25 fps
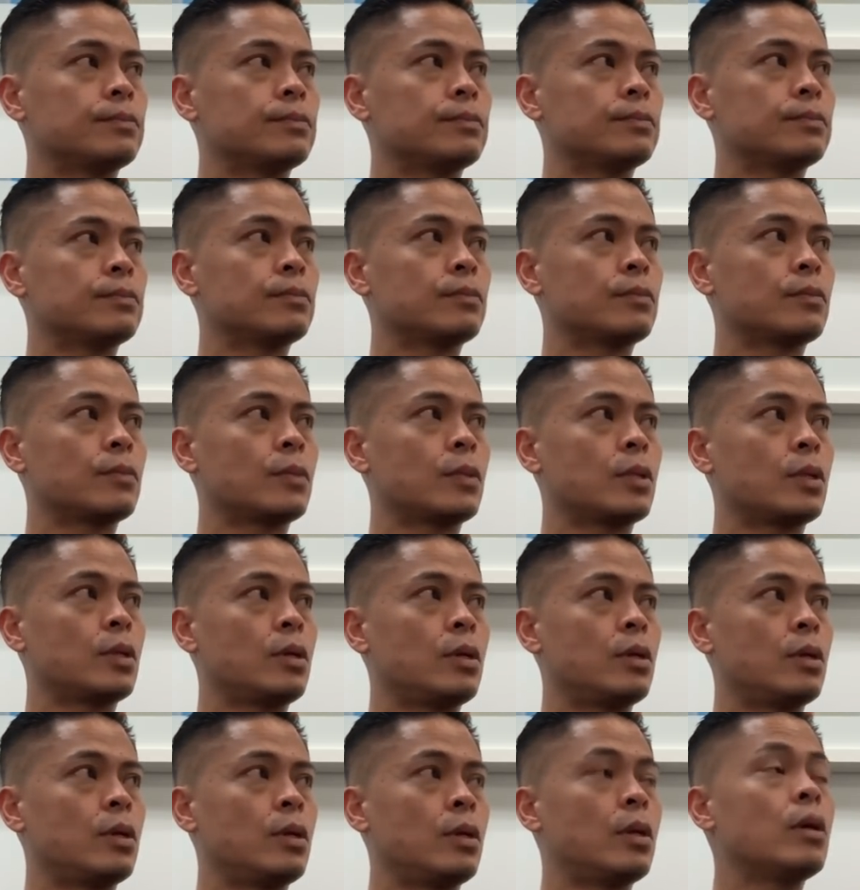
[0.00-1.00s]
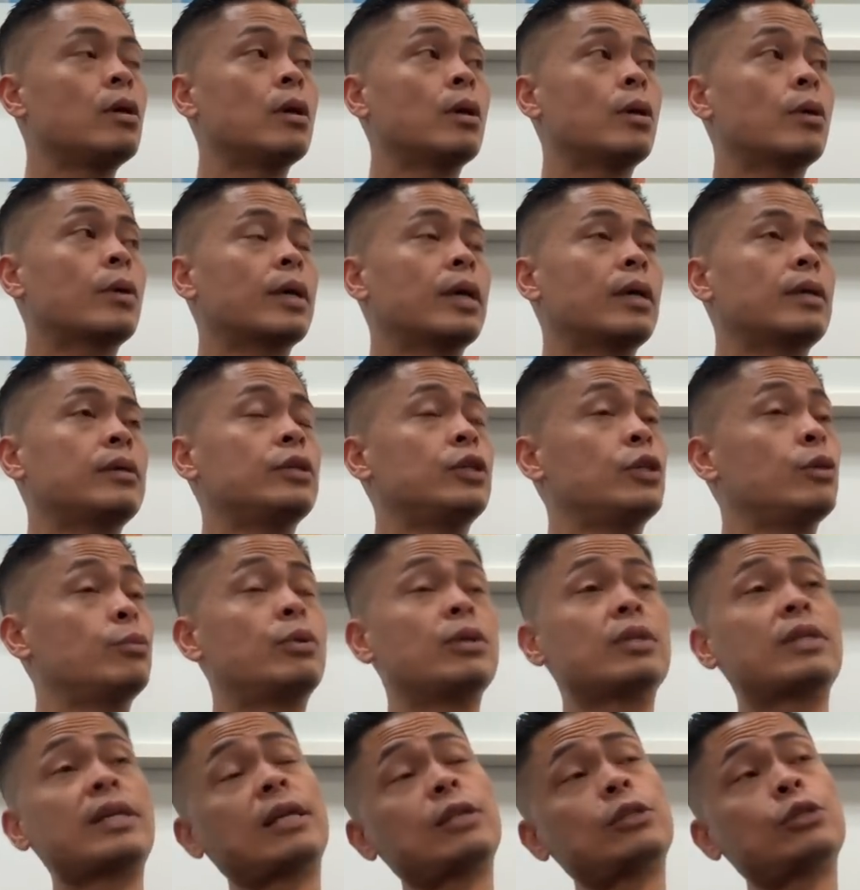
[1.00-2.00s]
Got a few hundred. Okay, and do you
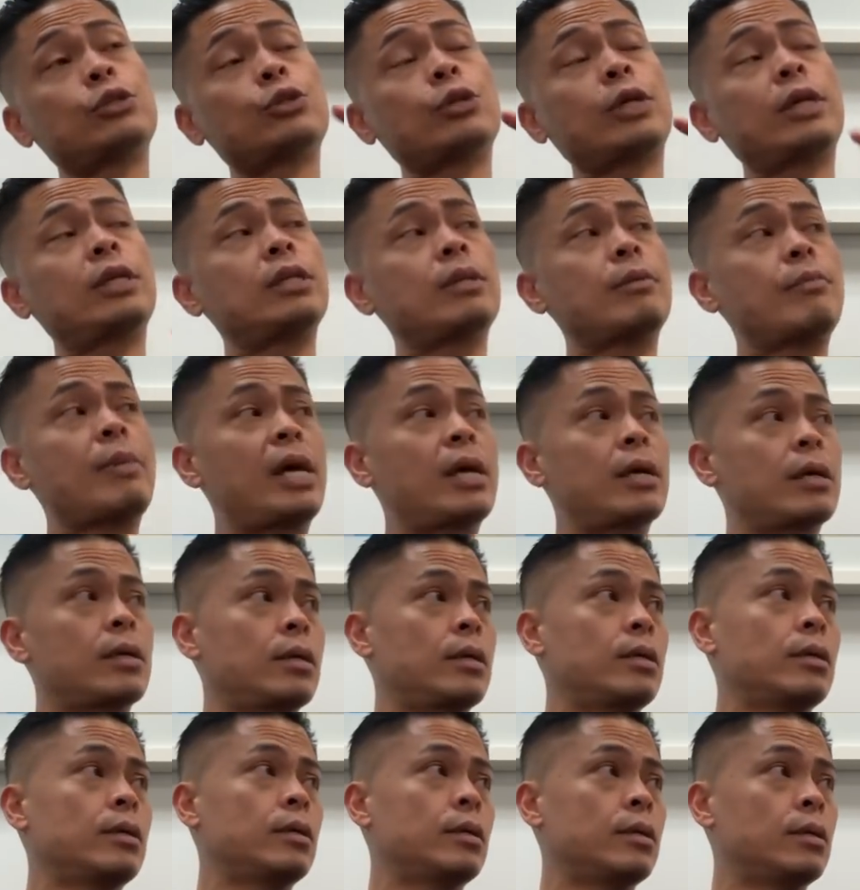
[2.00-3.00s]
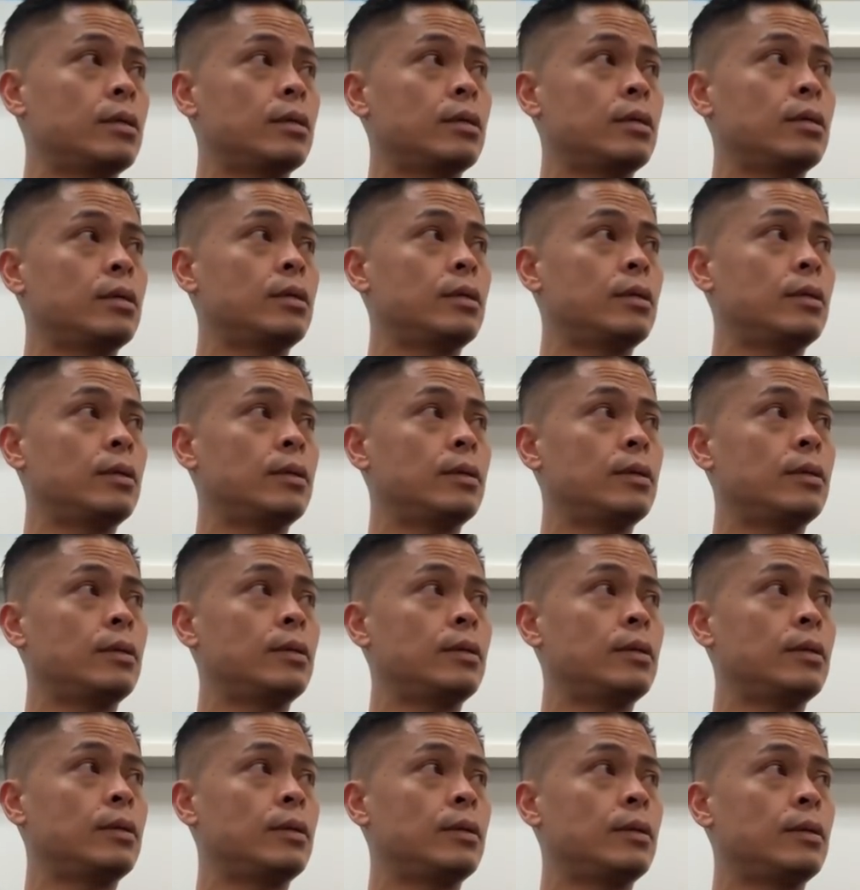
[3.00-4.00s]
put that straight in the bank?
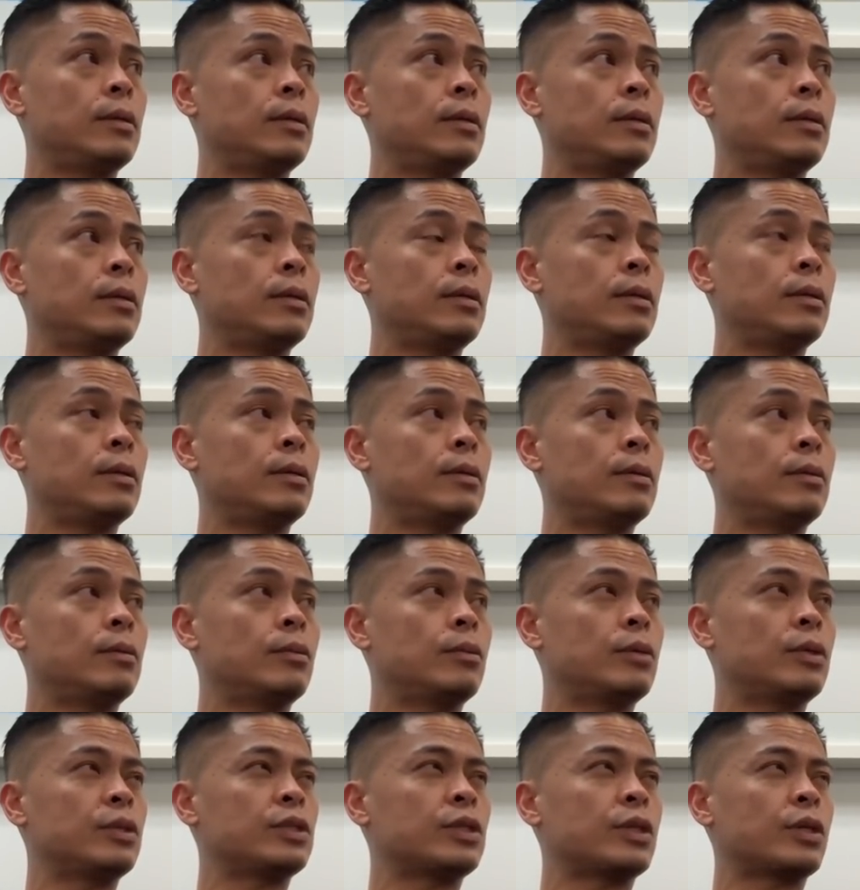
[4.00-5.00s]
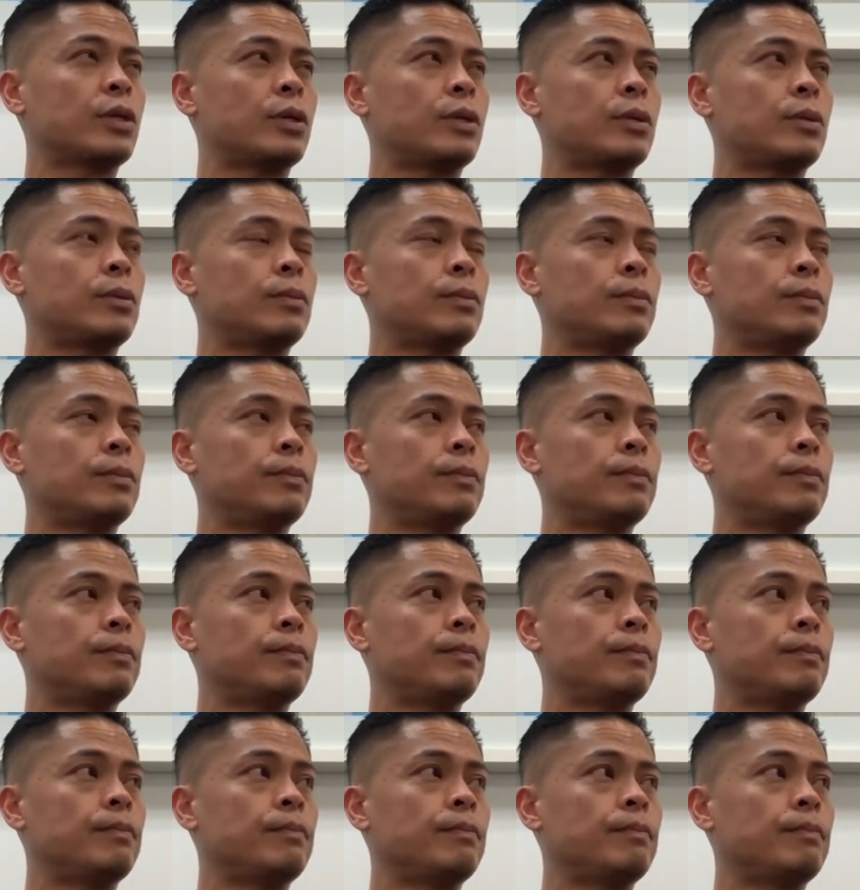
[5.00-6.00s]
No. Where does it go?
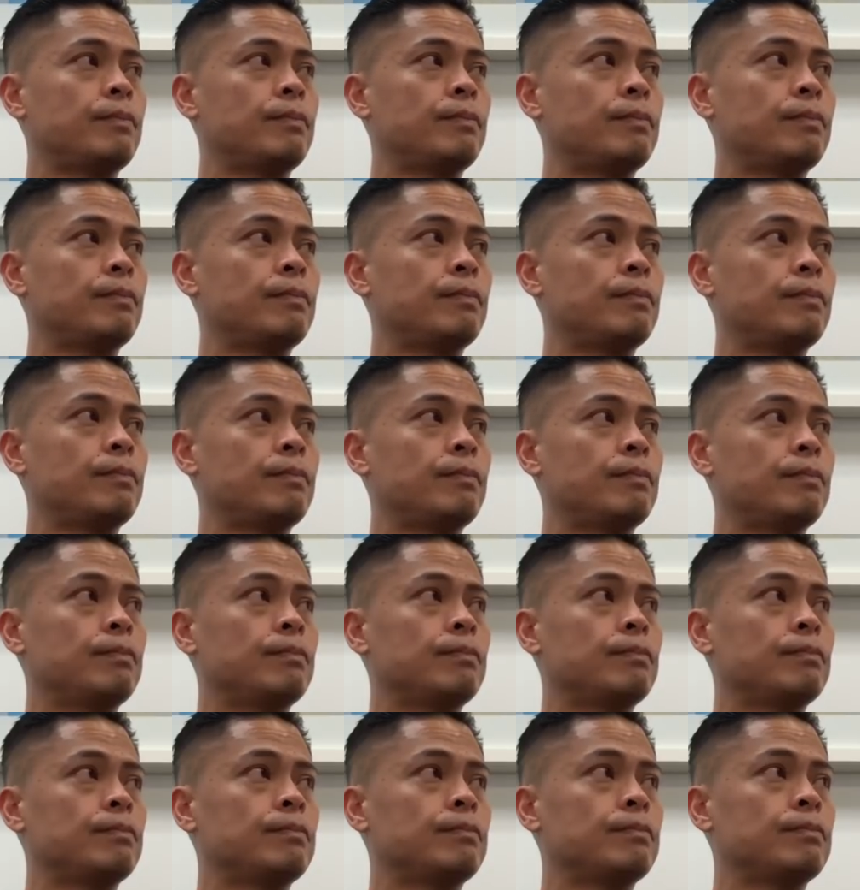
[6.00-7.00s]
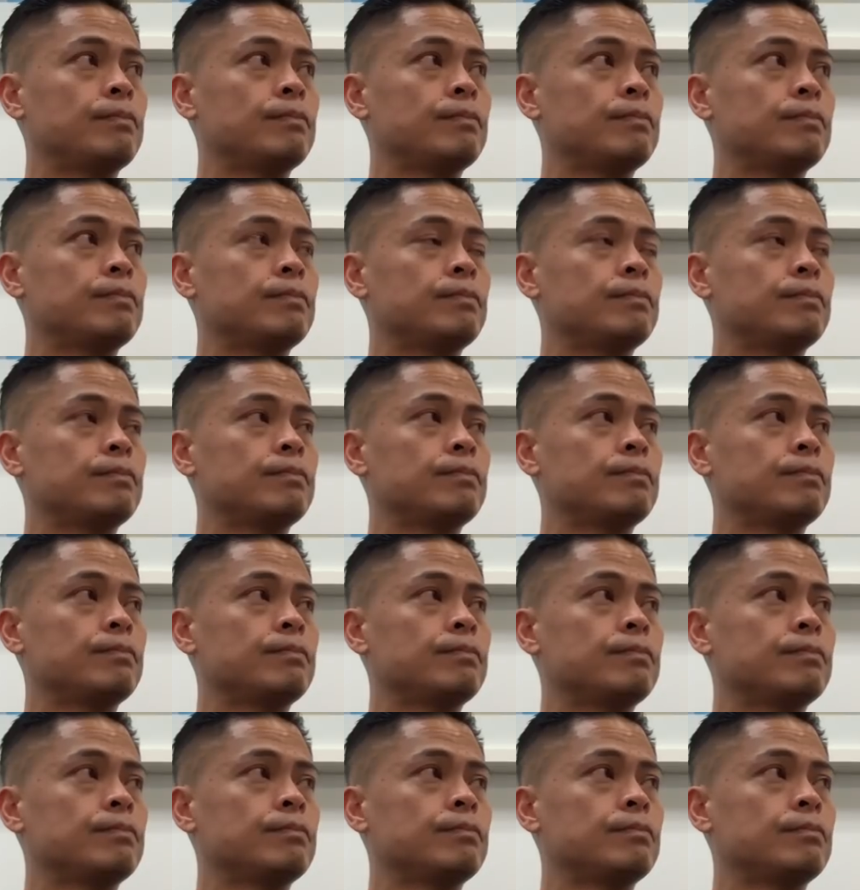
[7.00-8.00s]
You know,
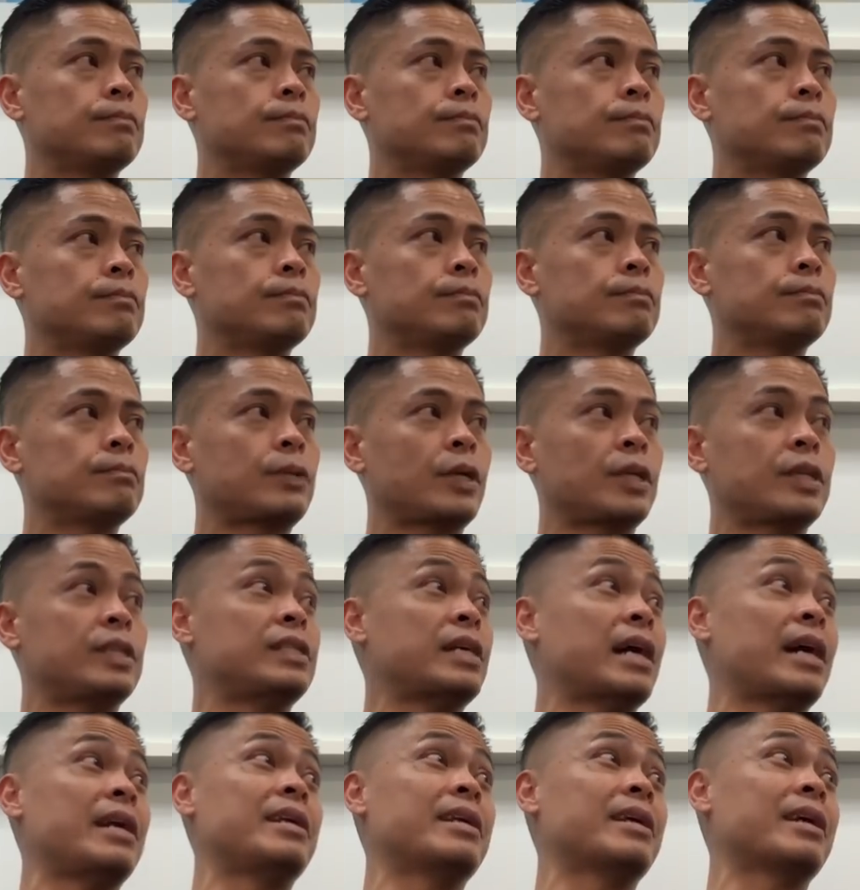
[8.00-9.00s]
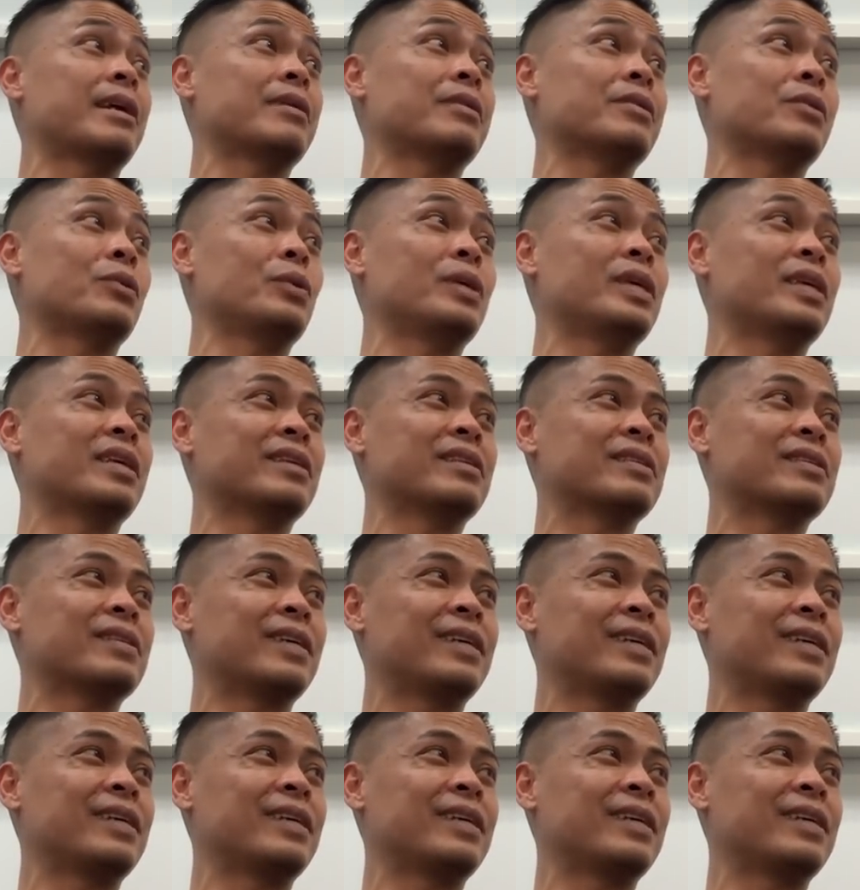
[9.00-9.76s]
uh, right, knows? dining out on the weekends,